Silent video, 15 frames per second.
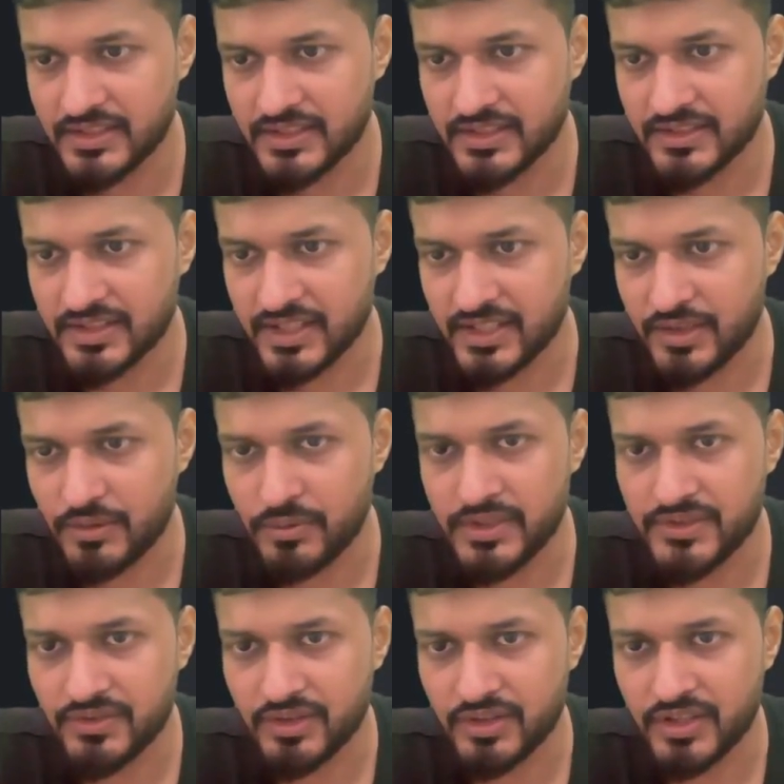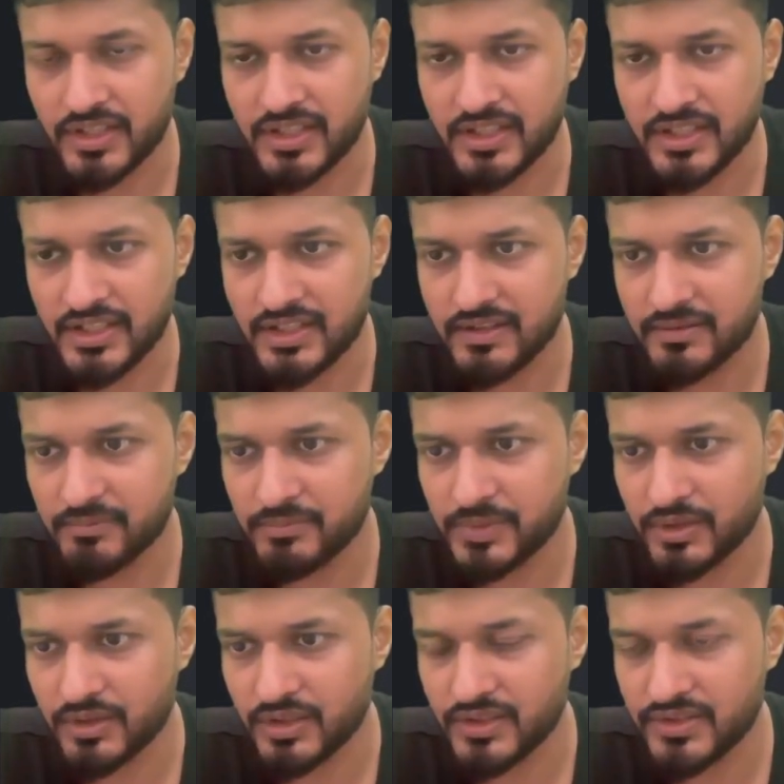Thread 2 is not here
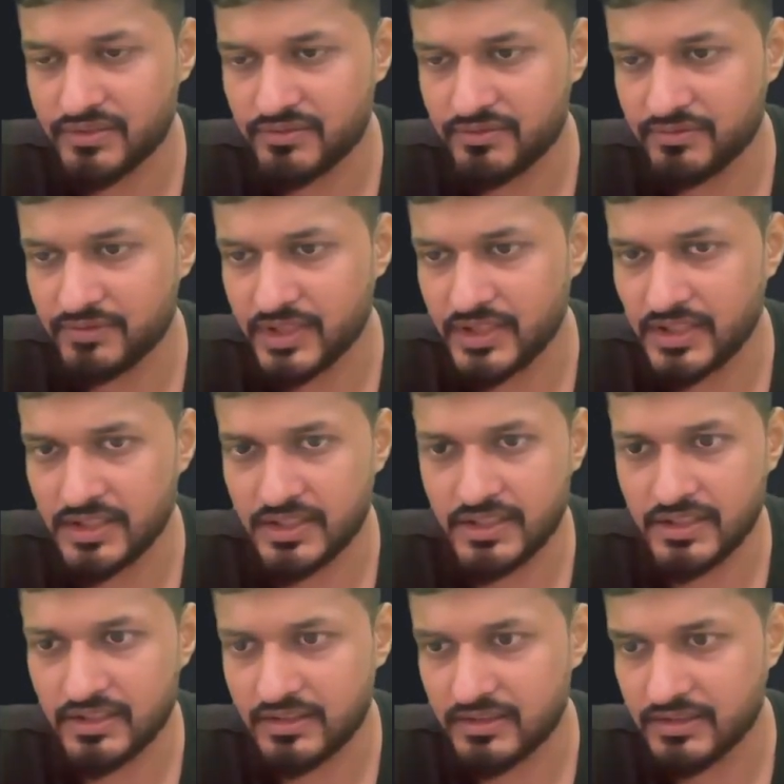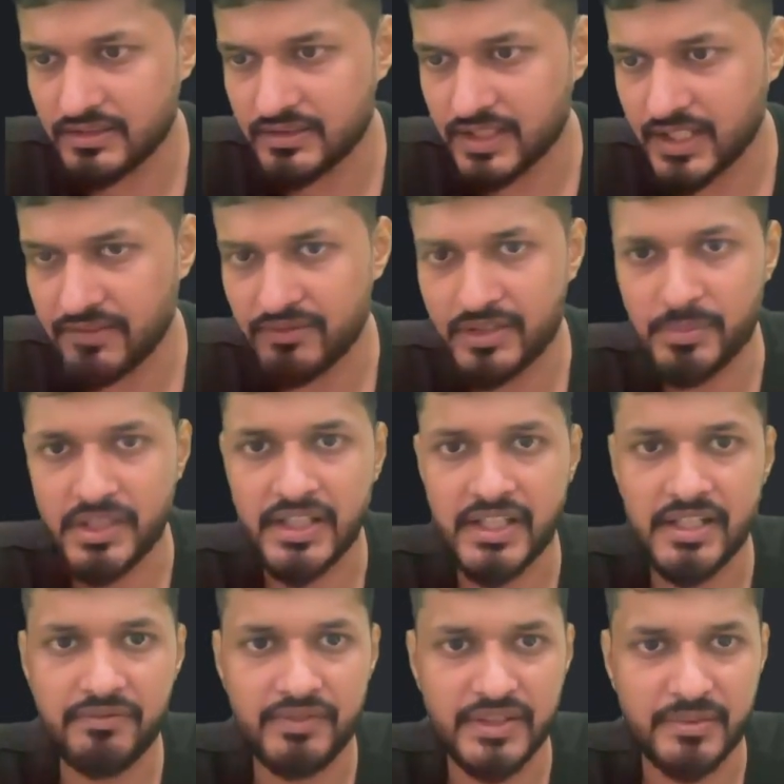because we haven't
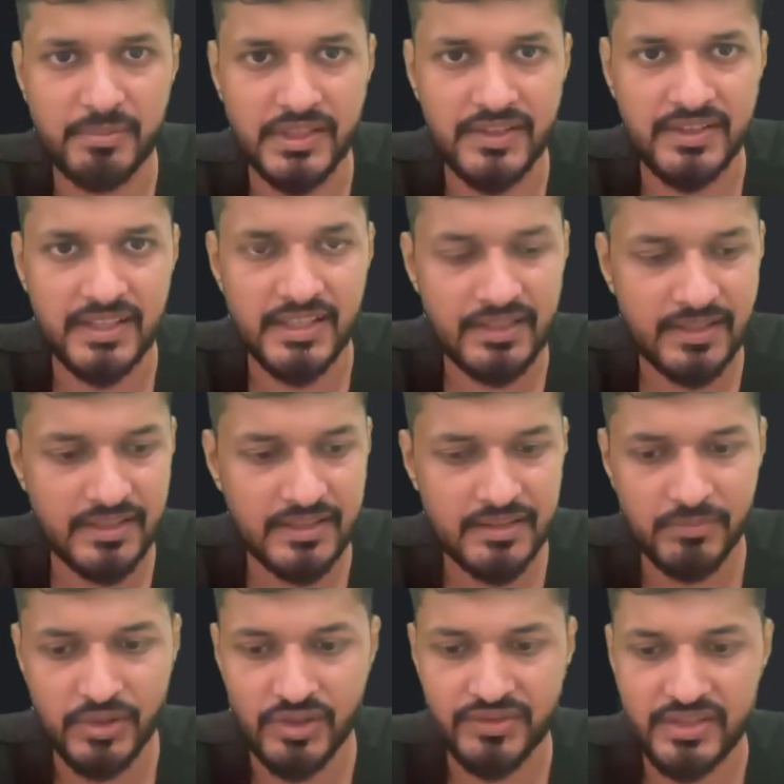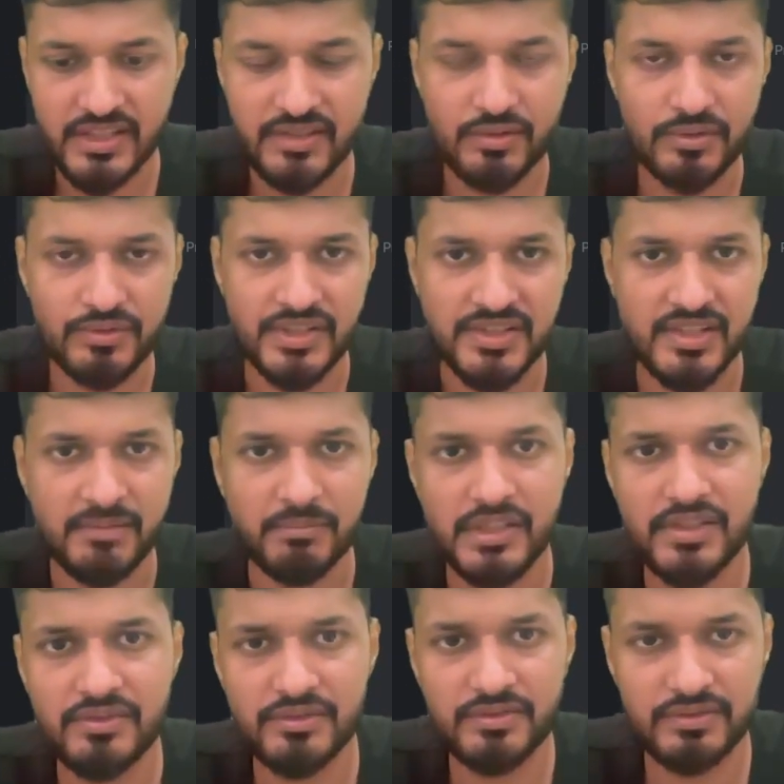printed FizzBuzz yet because there is no such
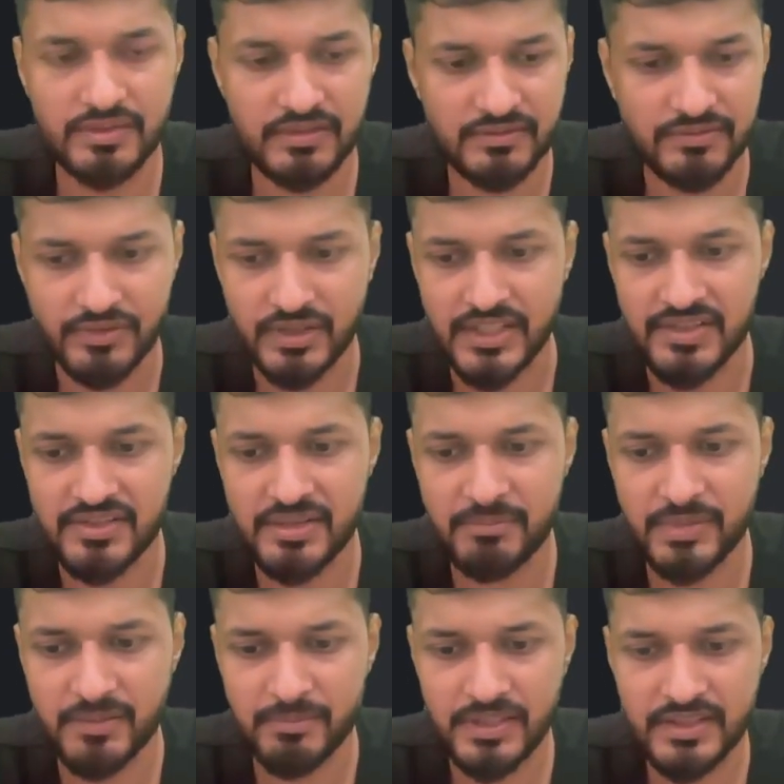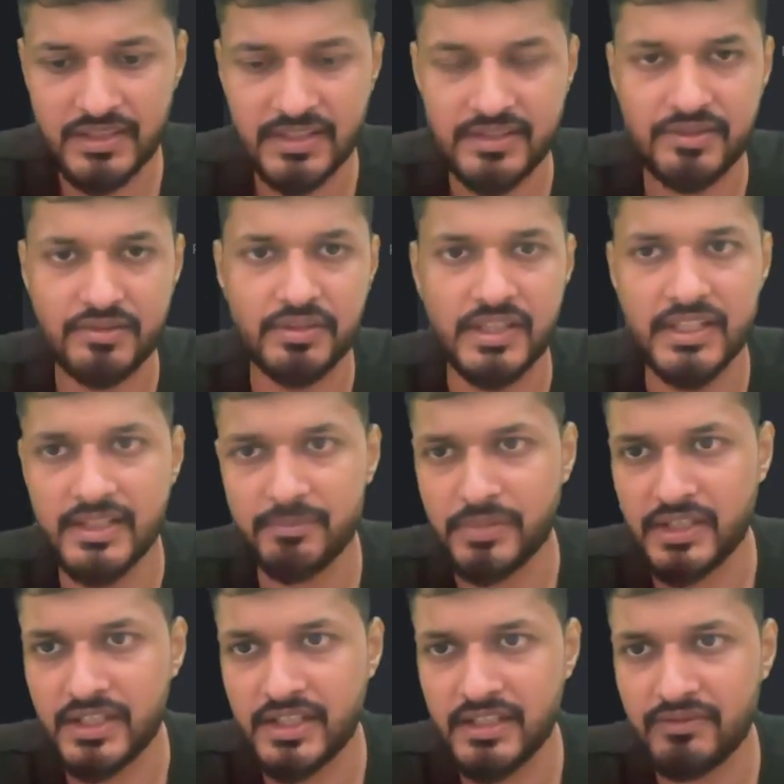number. So for testing purpose, let's go ahead and
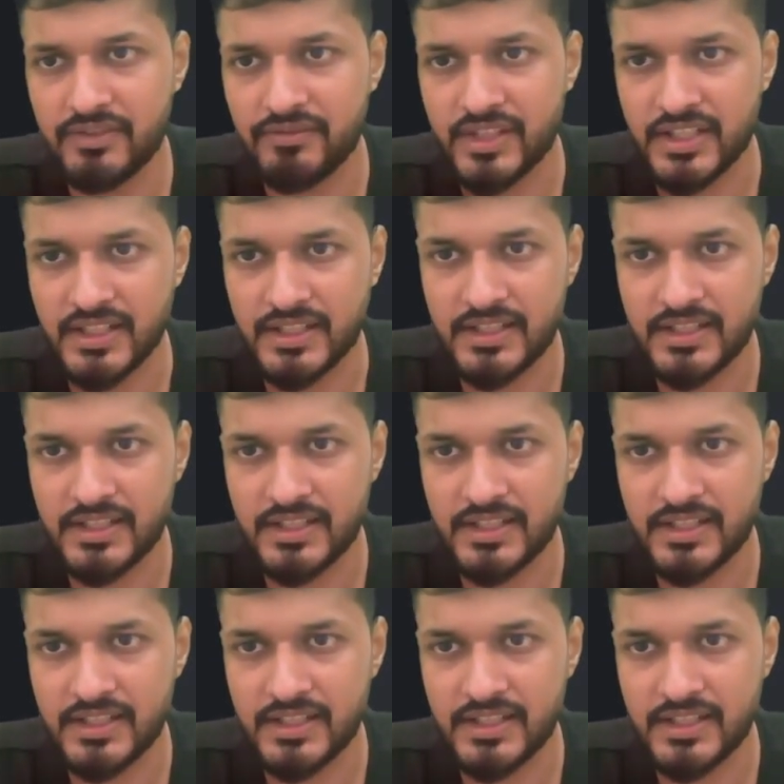print till 15.